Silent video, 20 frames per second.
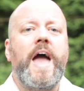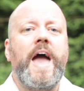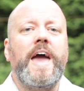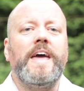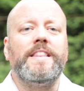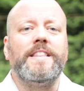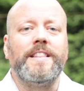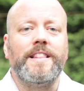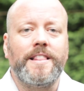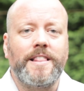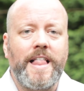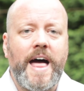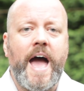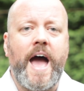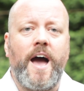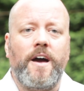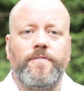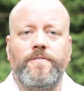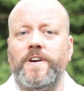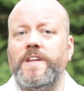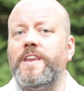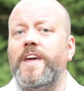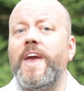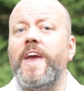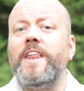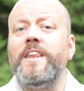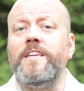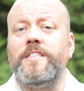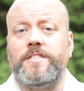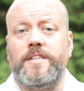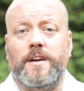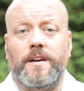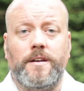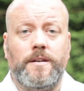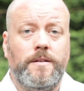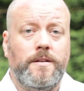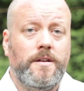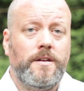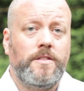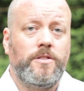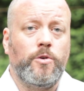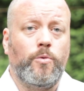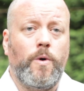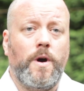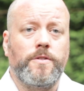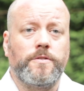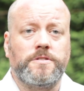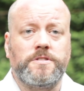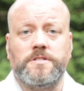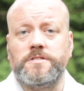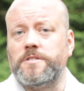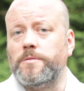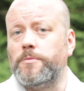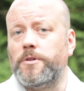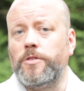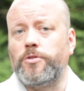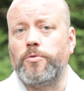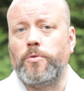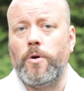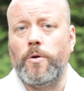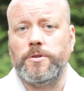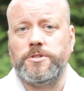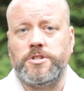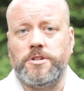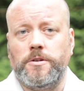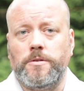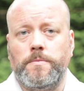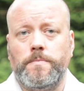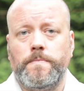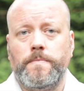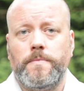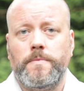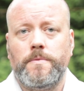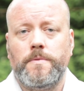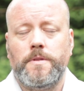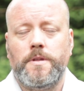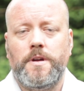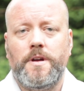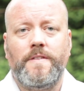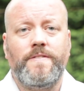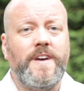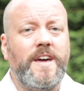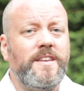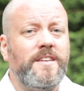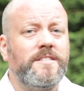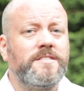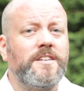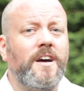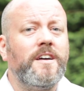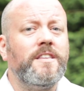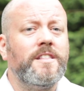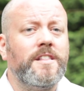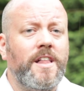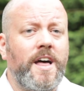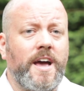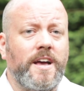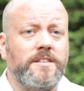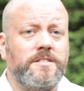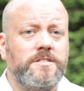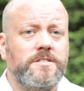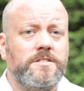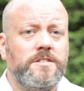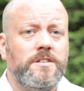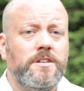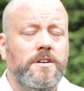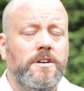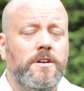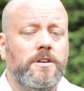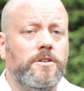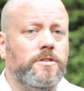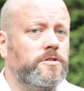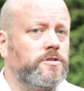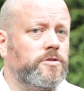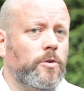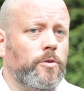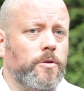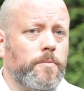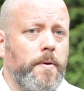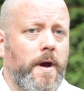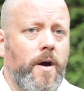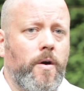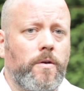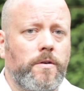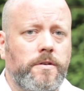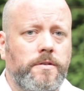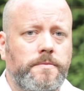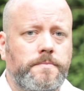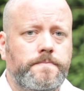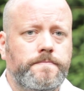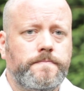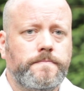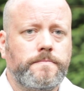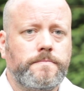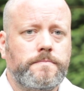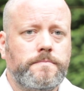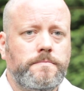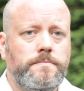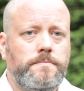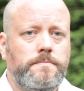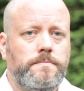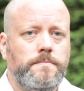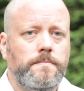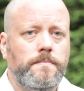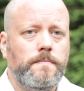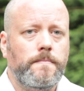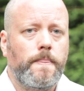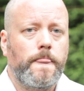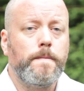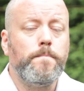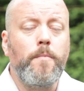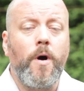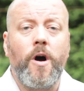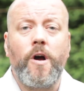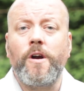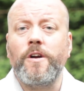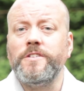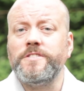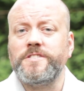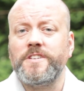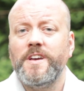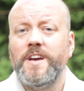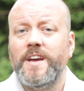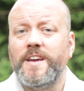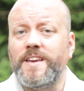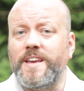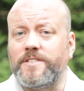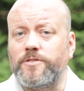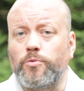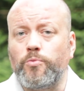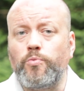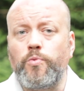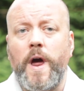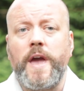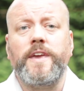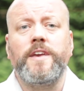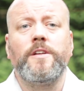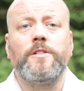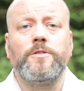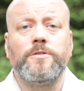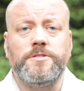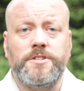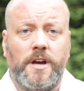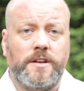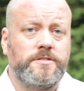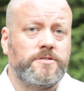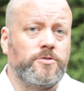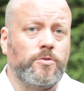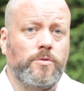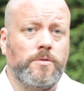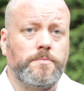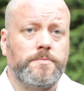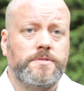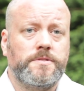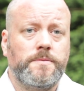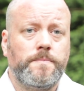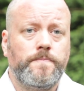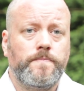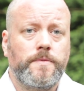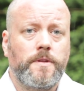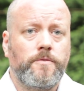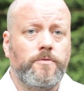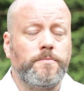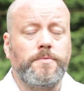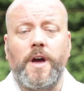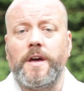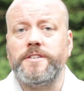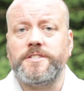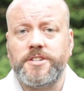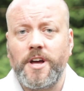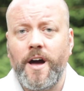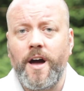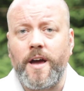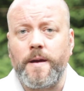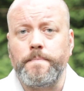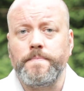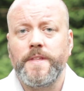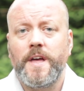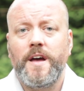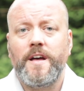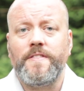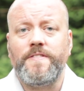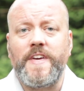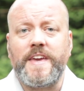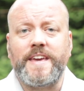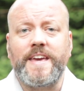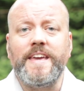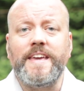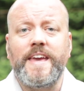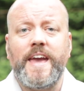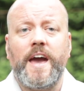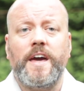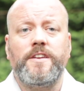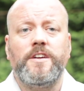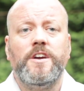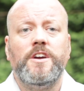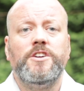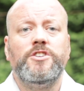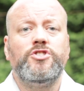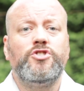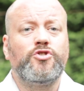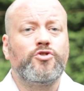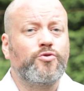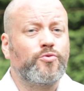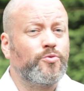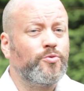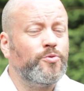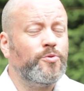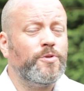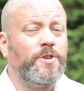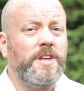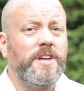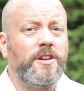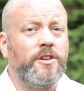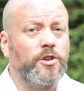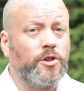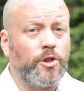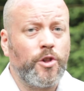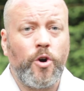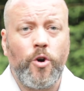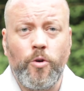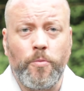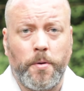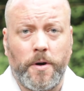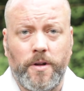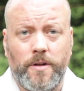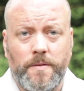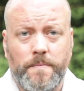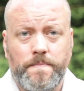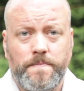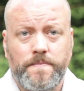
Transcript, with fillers: and laugh at anything the weather system could throw at you. That is, unless you're solar powered. Mars gets regular dust storms. From time to time, they can get truly global,